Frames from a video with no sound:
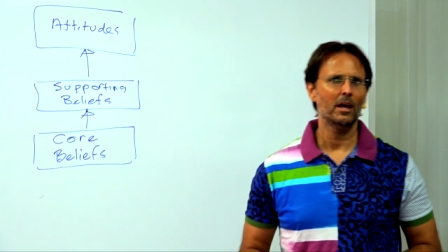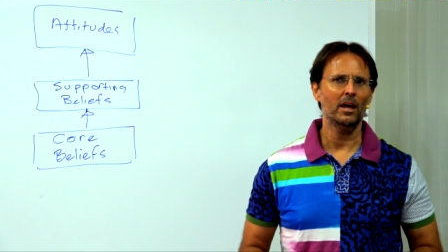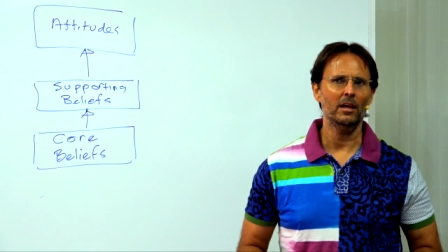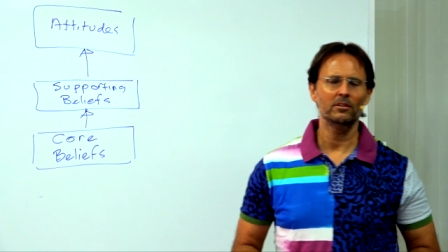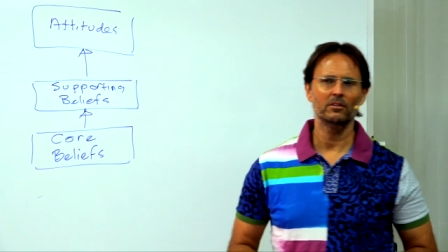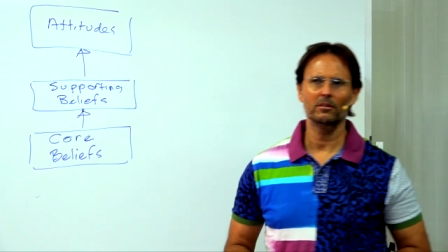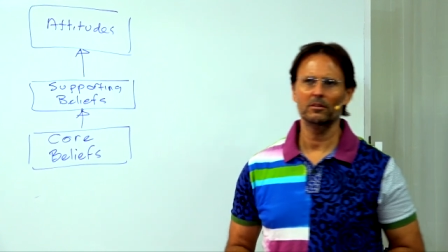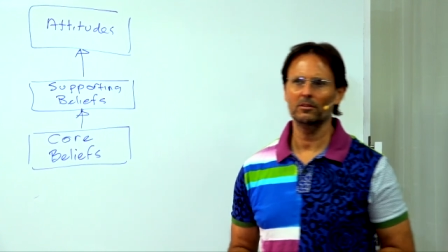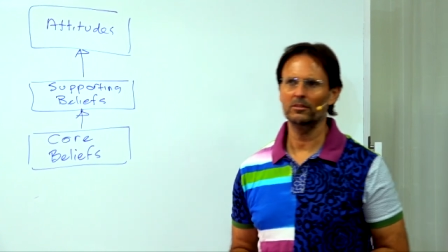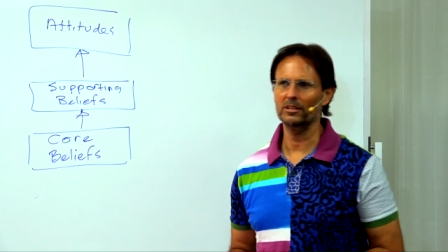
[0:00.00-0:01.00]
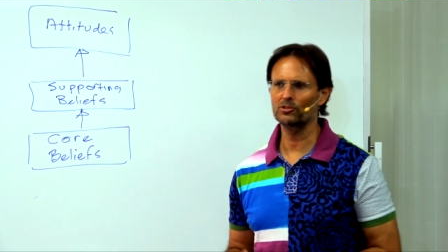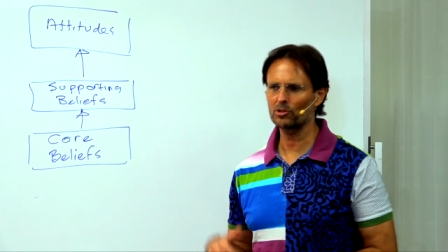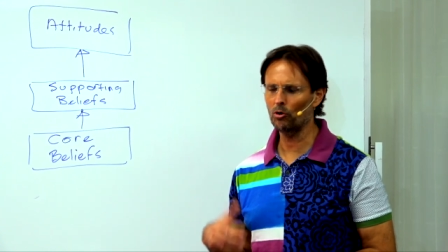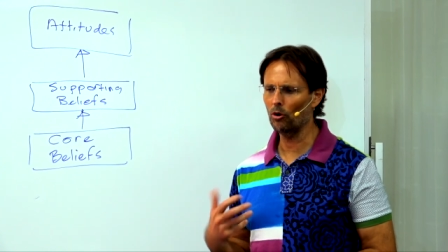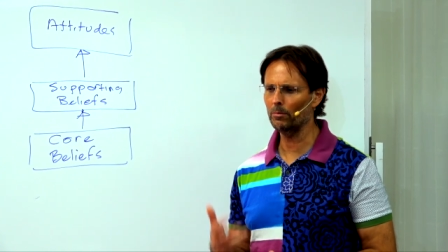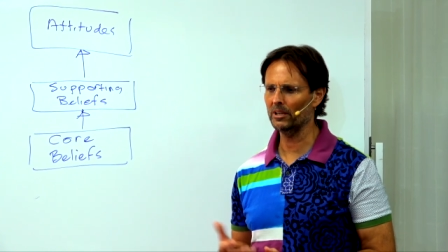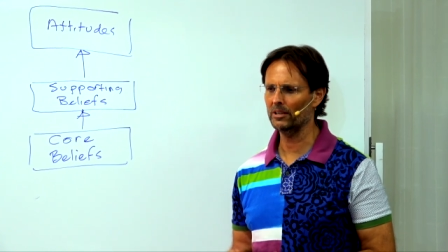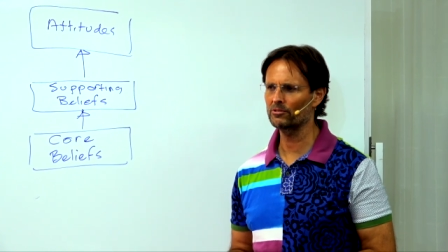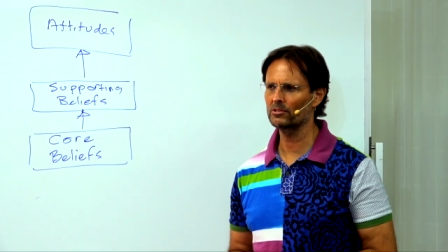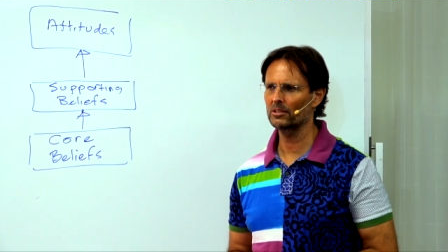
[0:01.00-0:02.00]
And these core
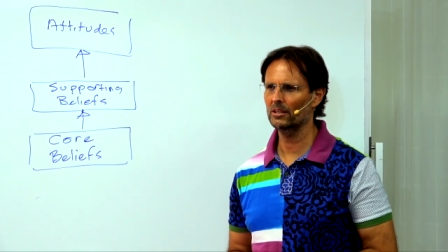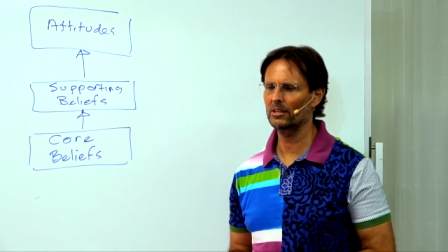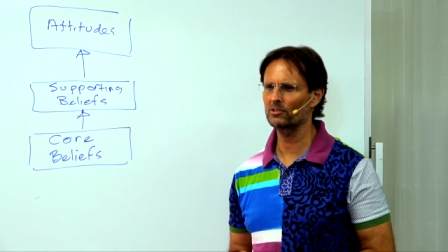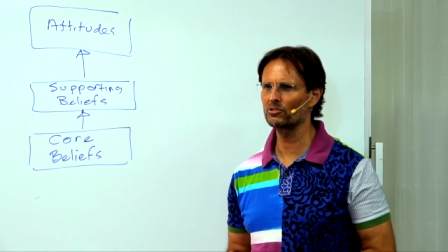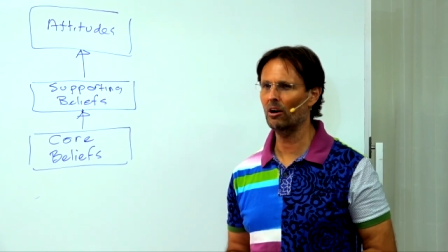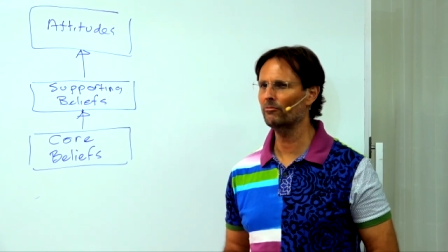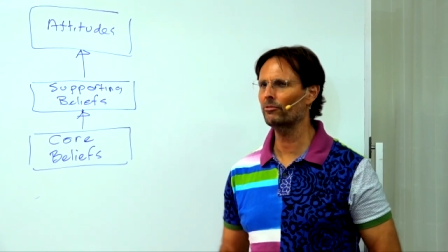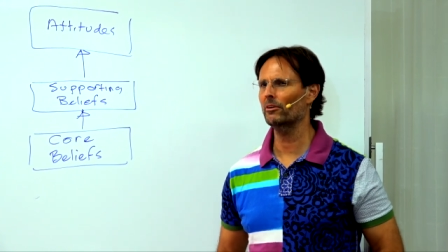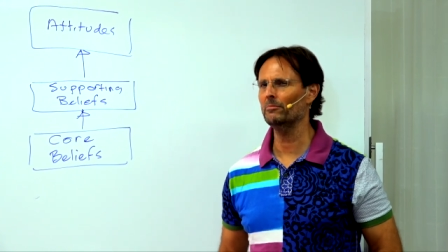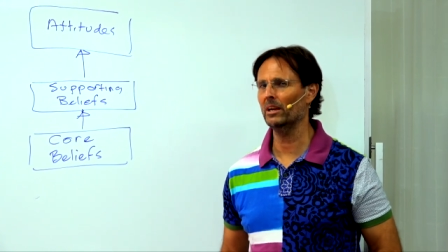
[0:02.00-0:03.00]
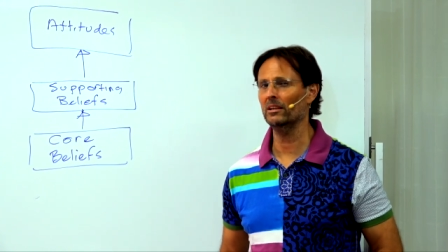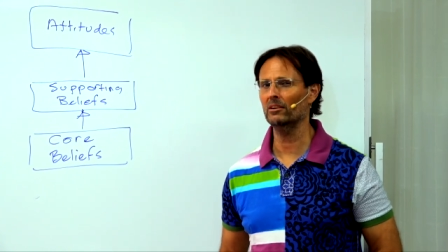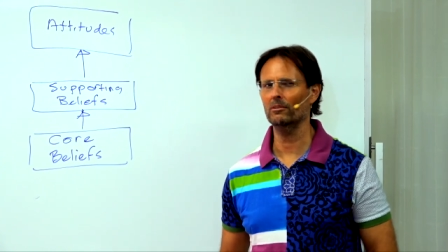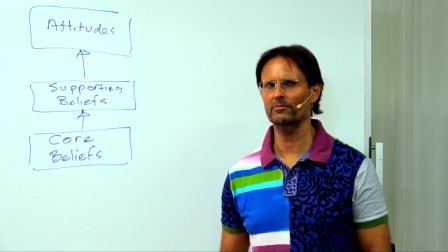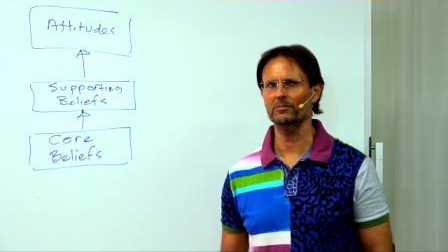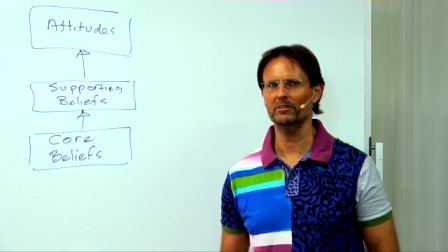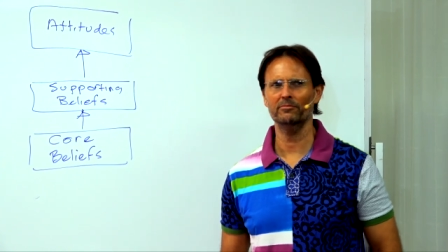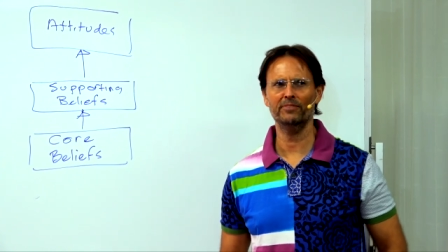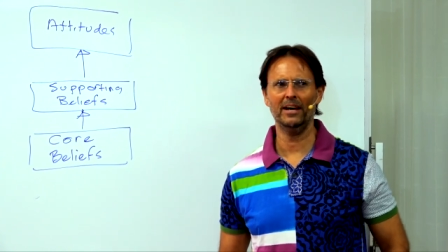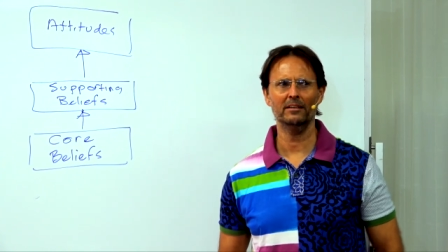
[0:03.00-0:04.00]
beliefs, there's not very many of them,
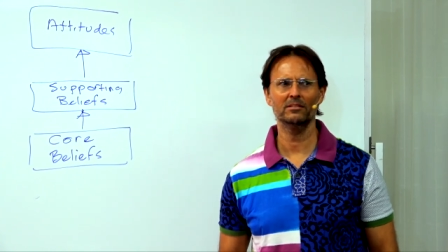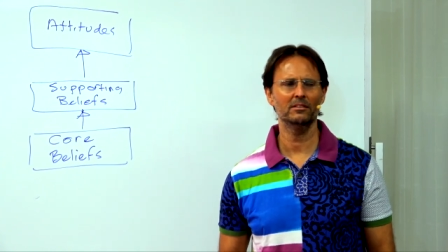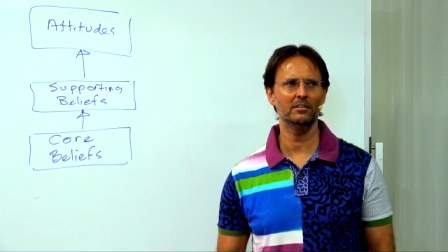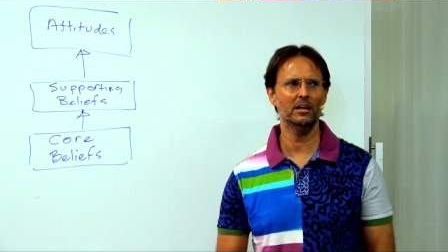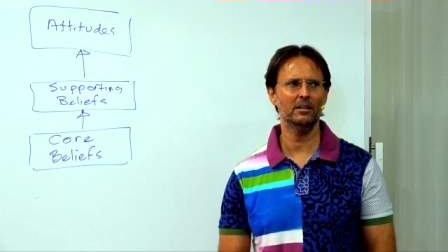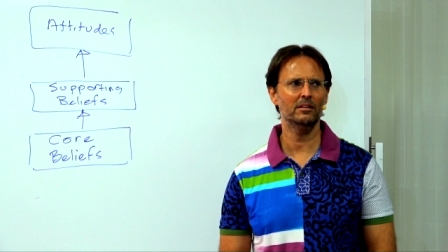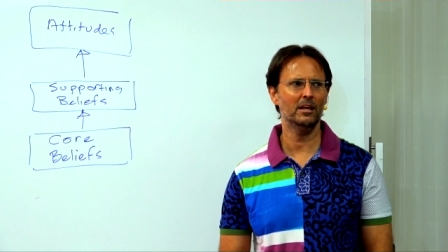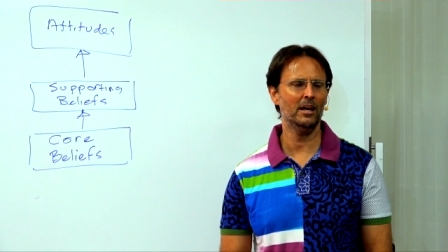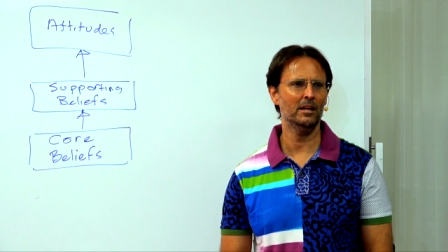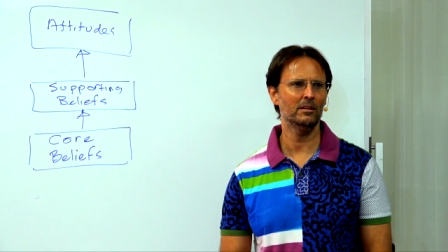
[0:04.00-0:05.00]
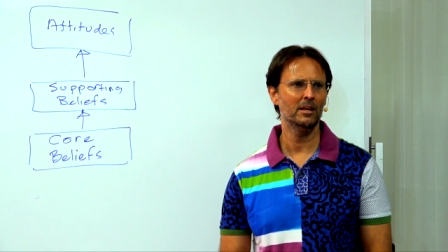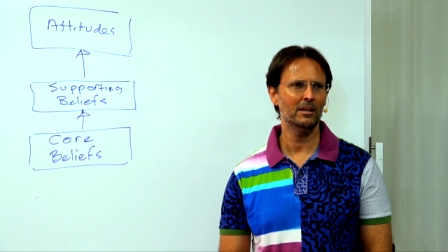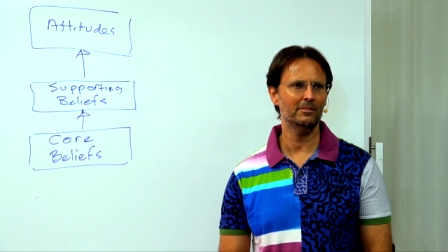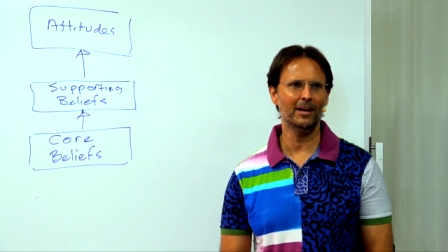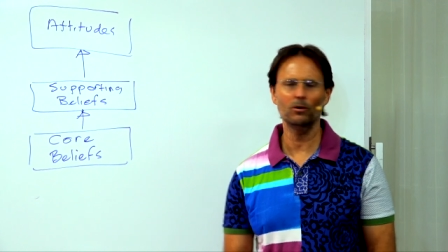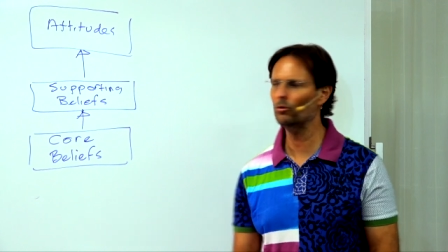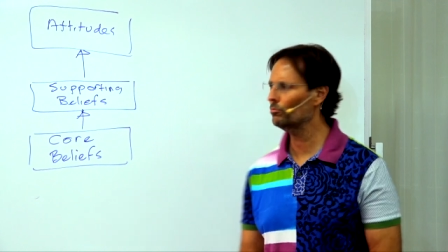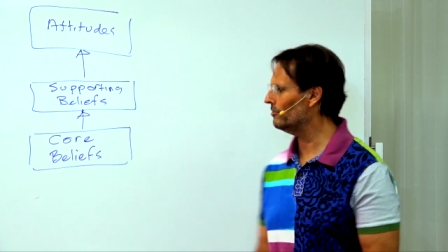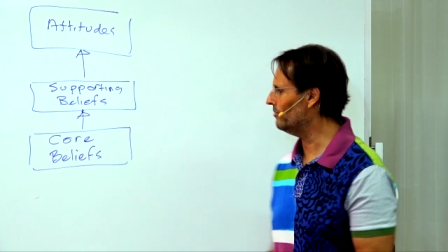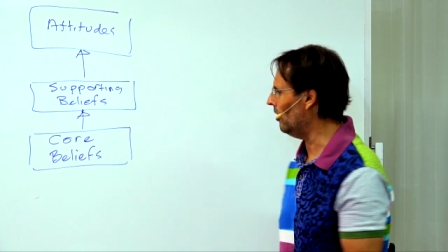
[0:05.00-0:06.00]
in fact. And they all
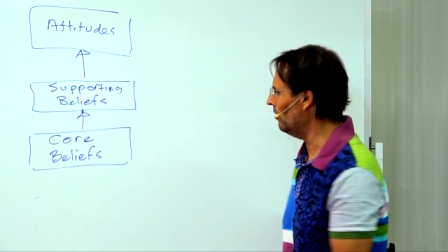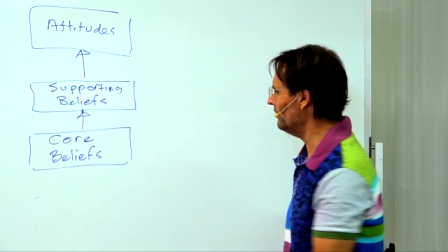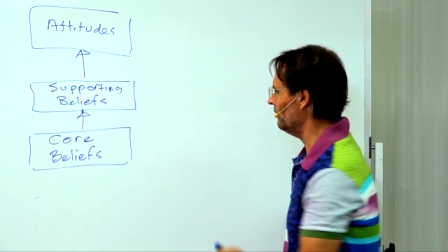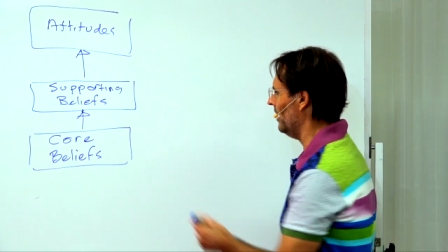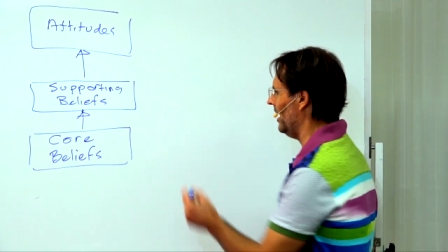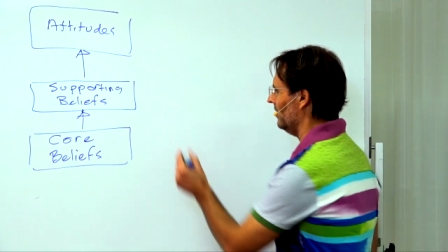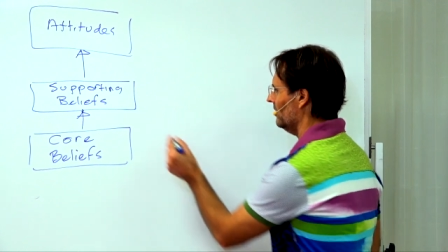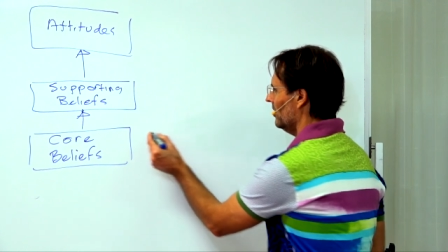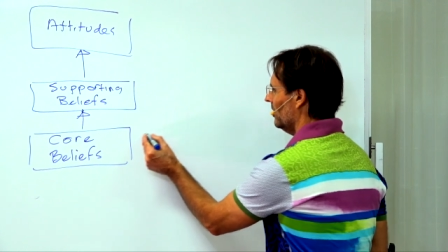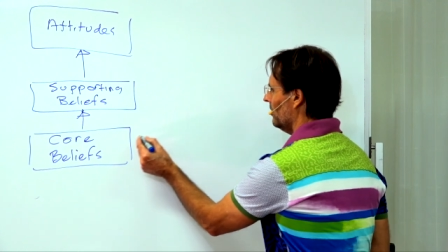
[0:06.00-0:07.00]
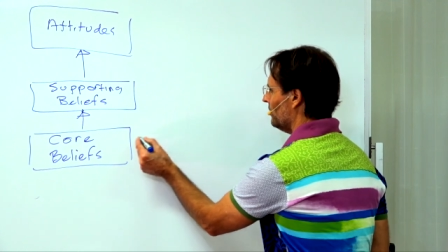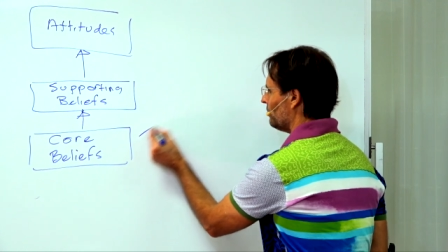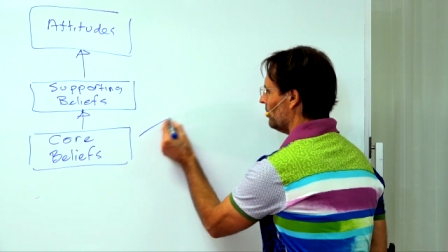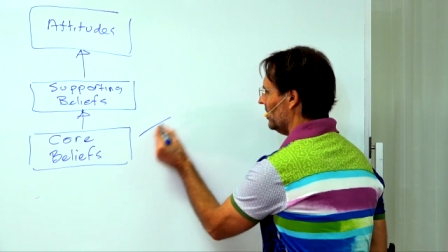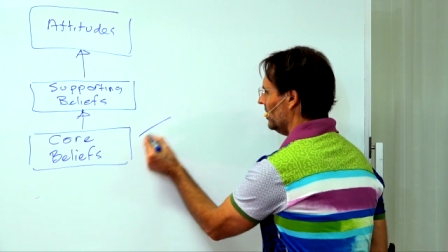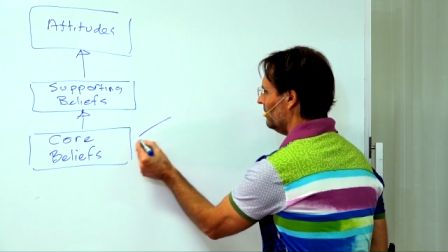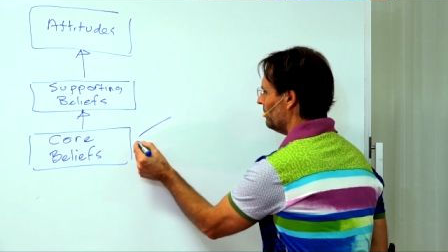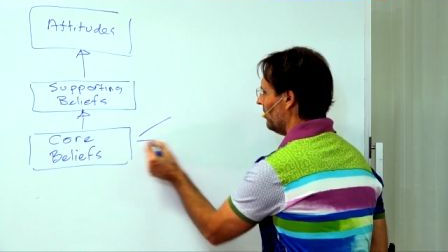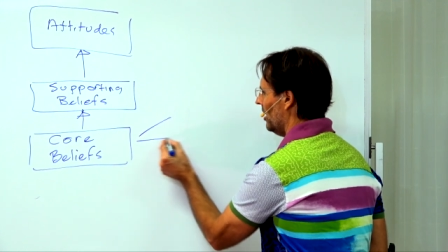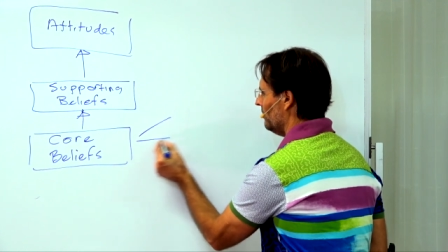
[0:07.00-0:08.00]
revolve around three
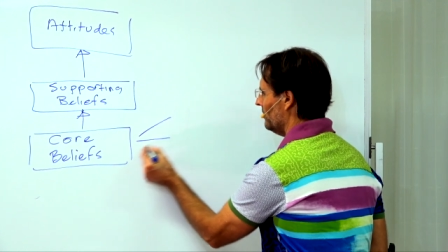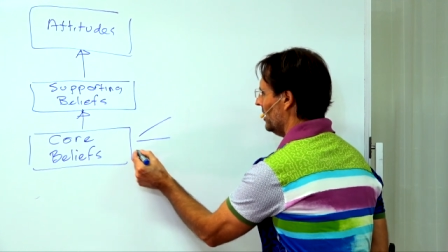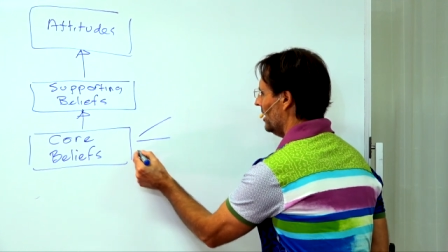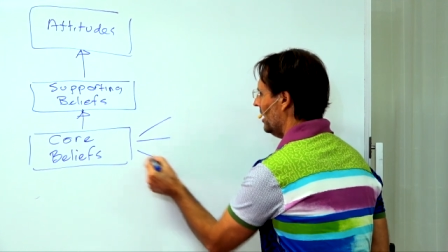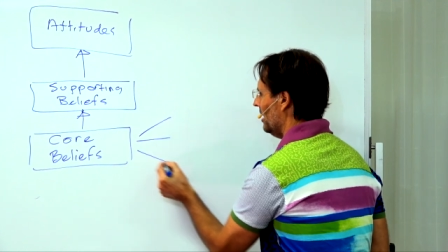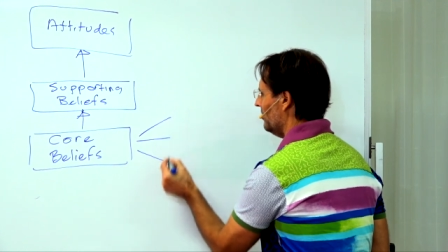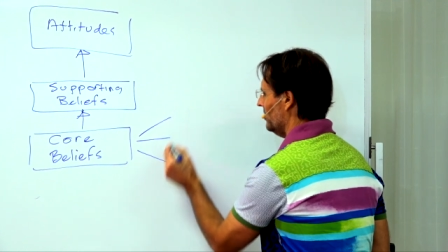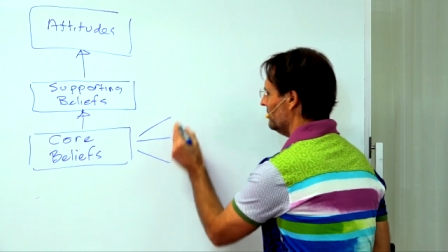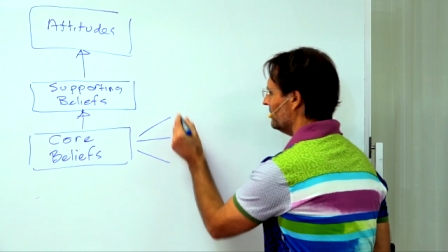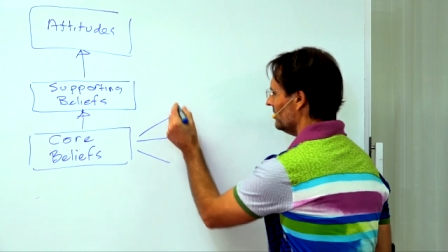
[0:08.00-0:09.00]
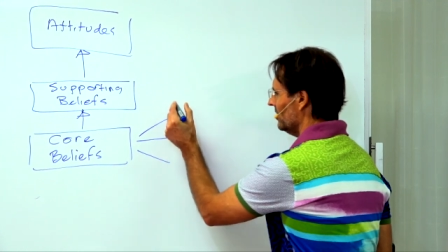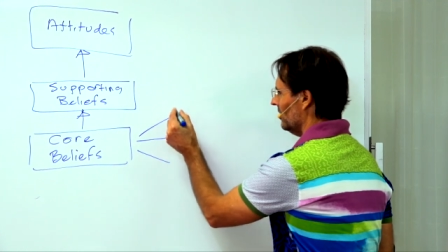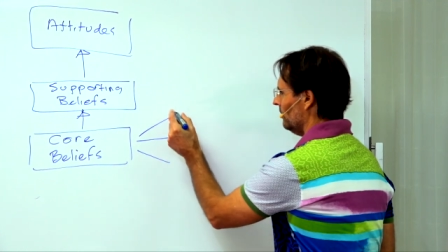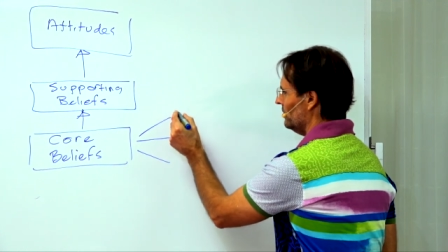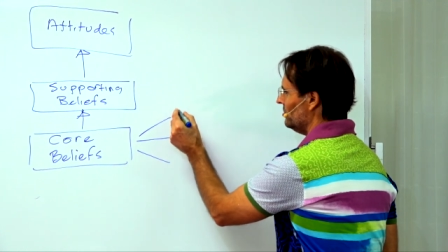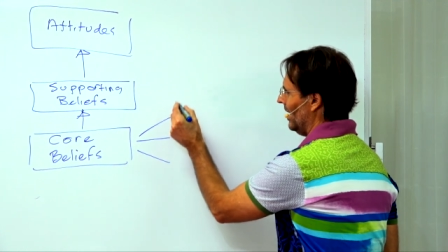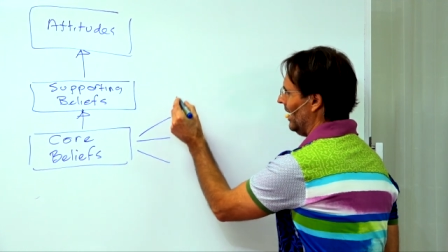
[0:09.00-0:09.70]
primary areas, which